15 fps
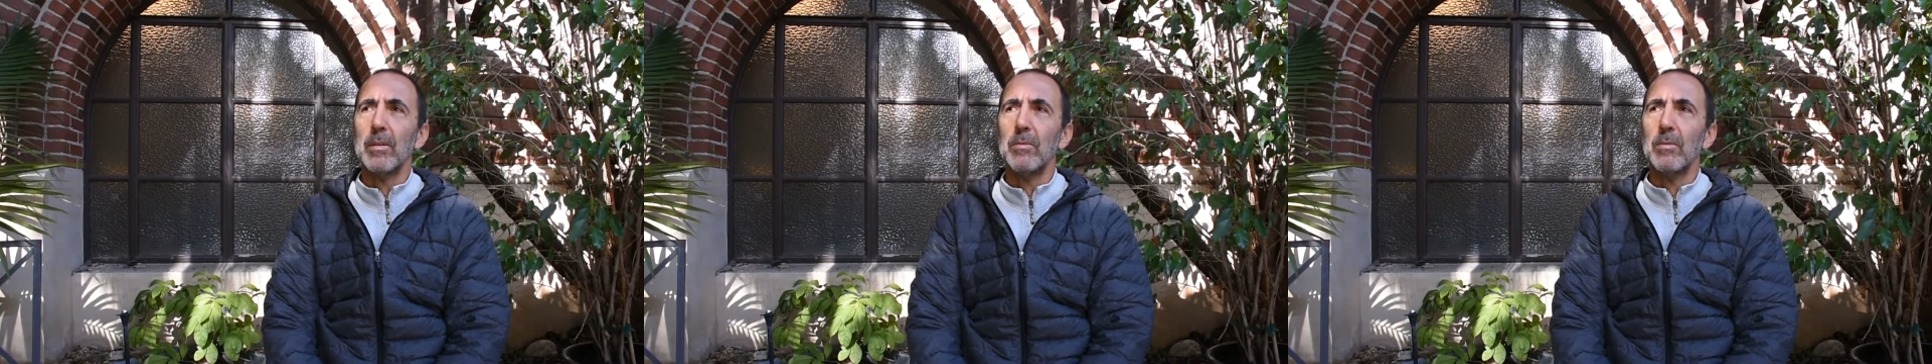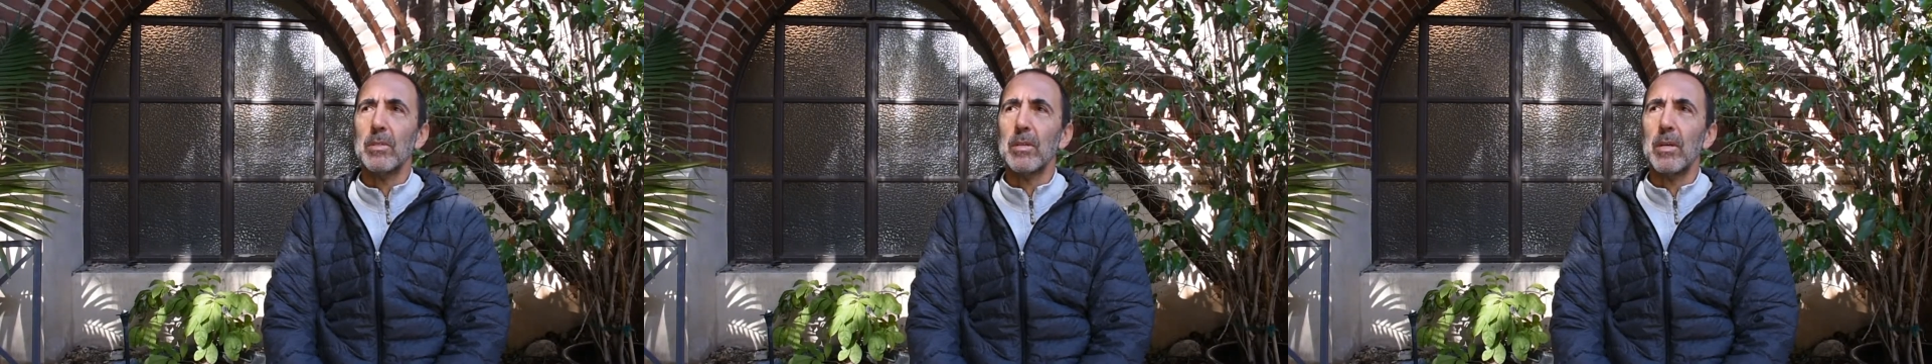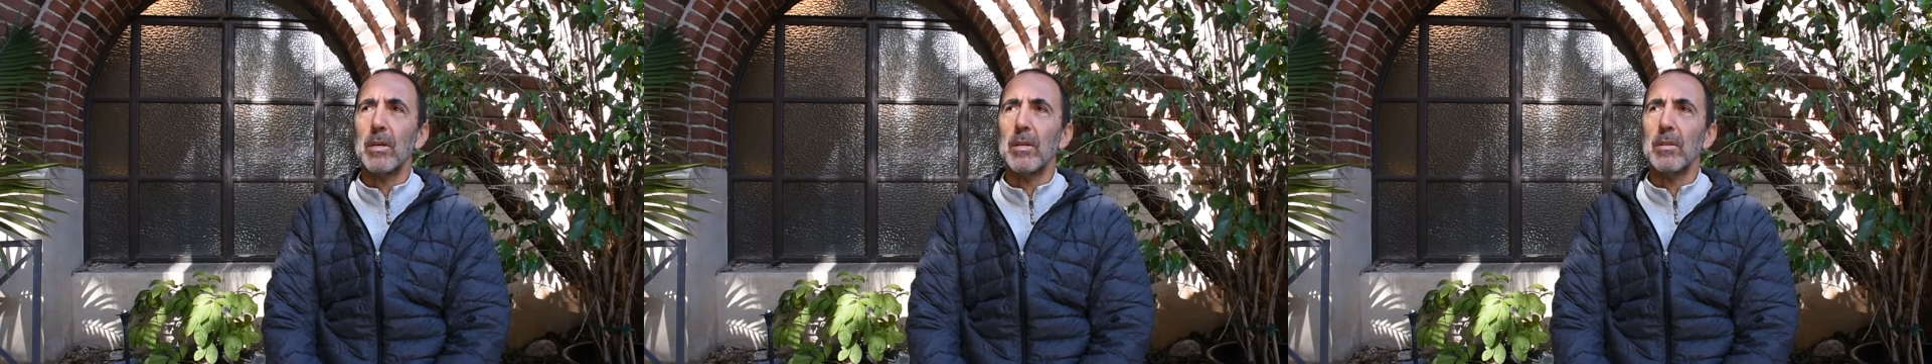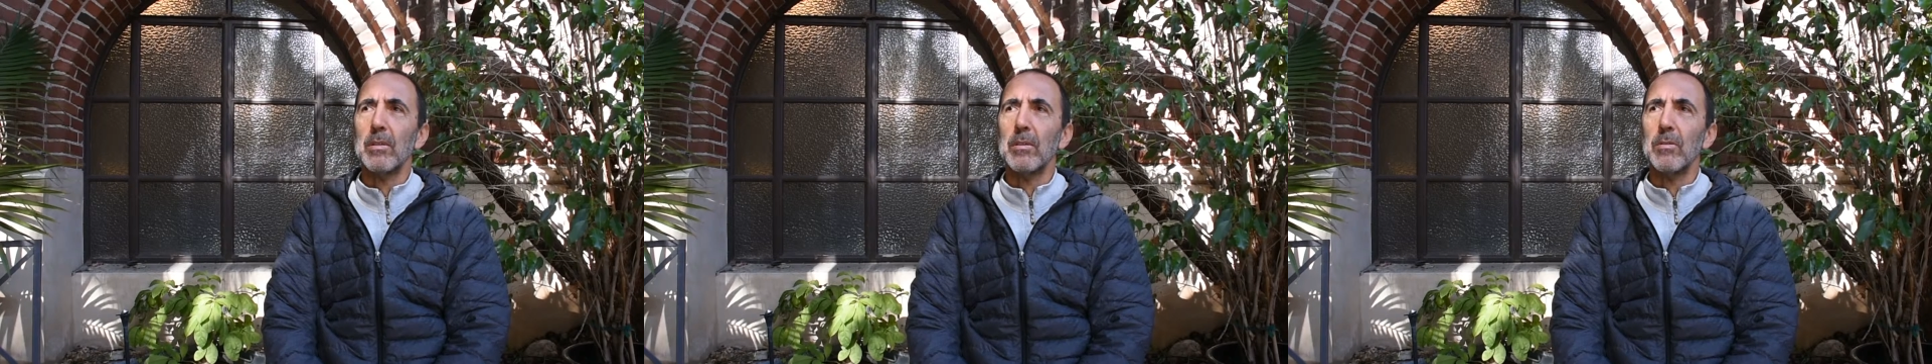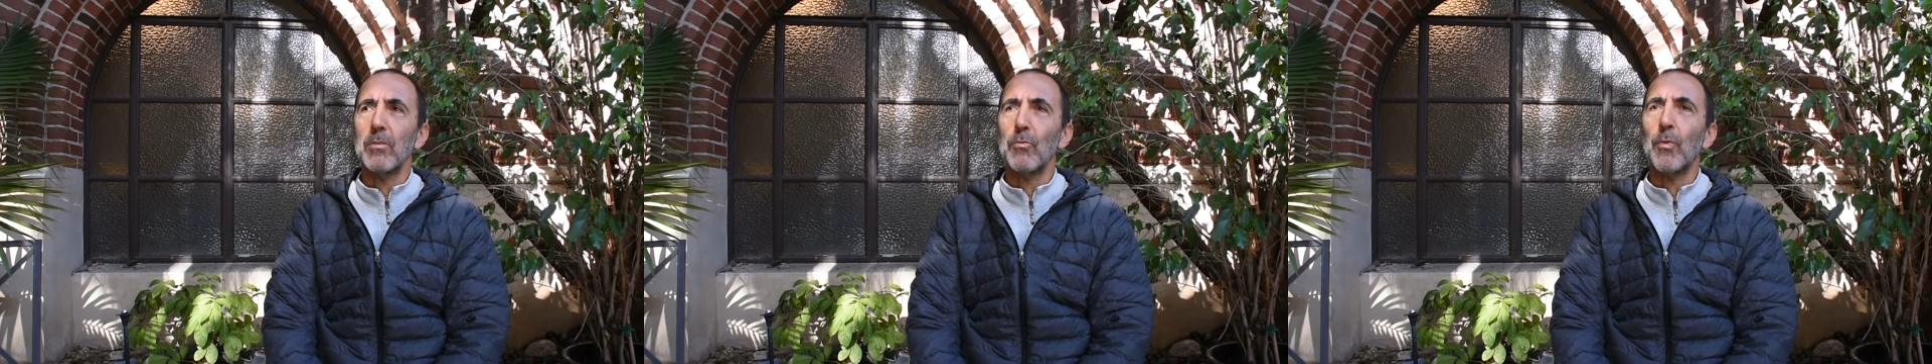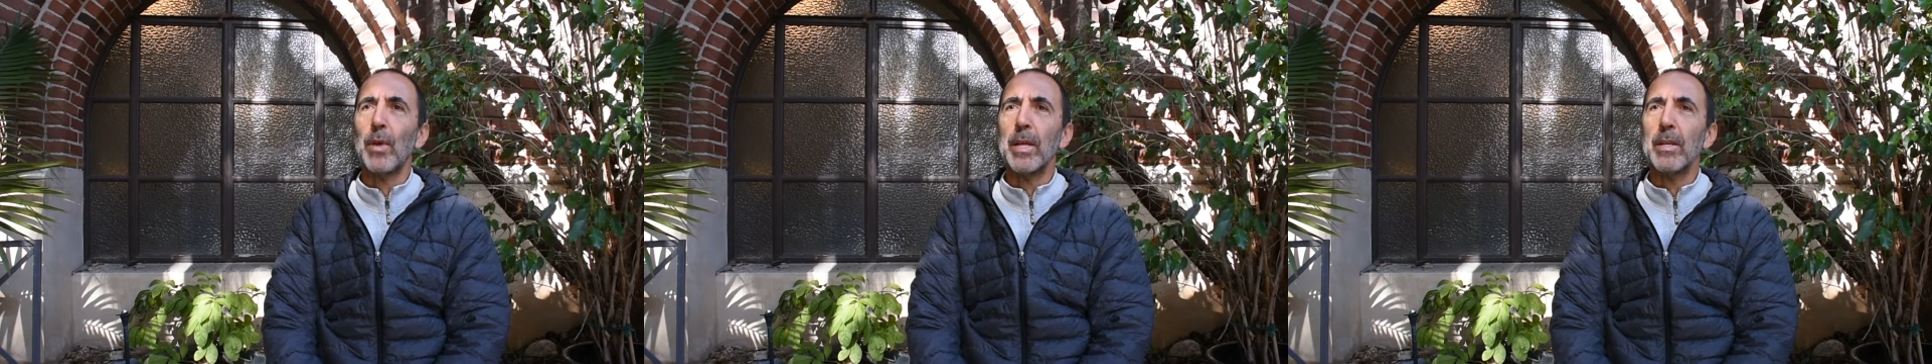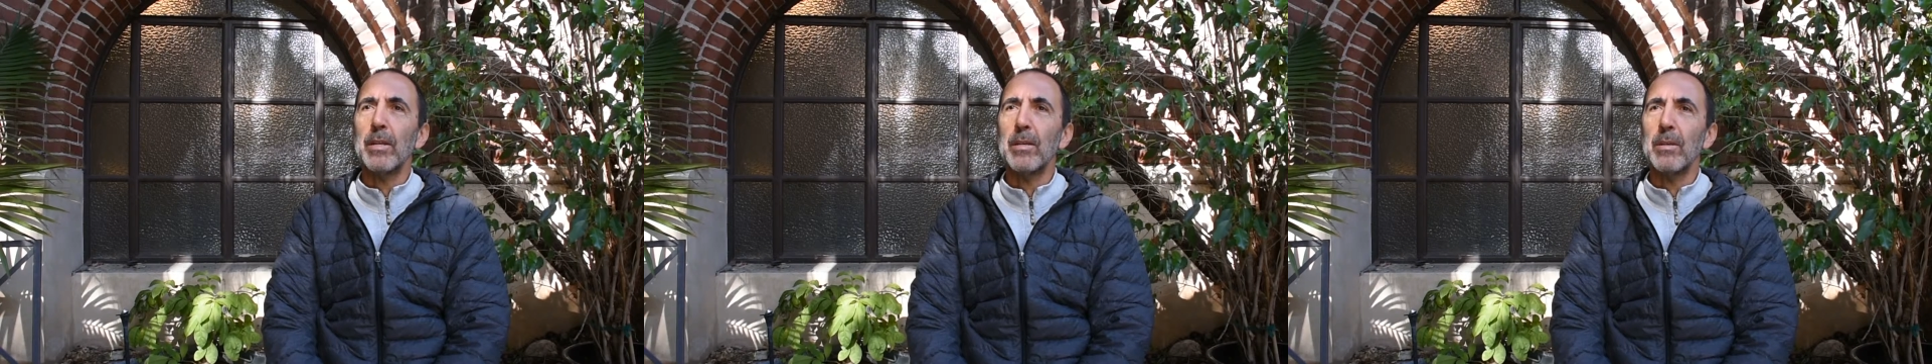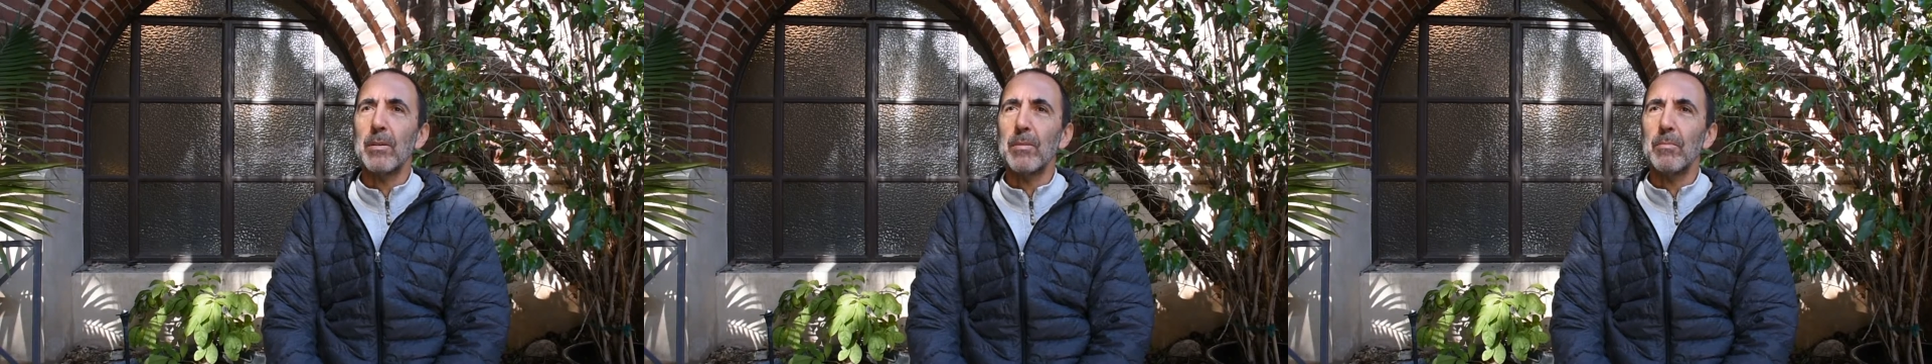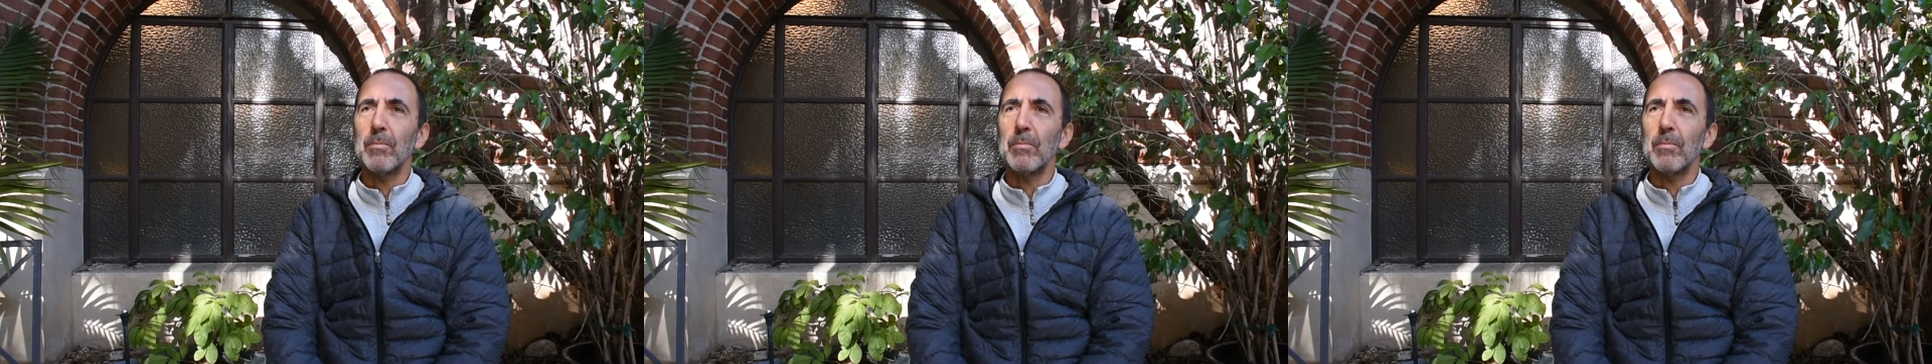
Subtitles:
there was a thread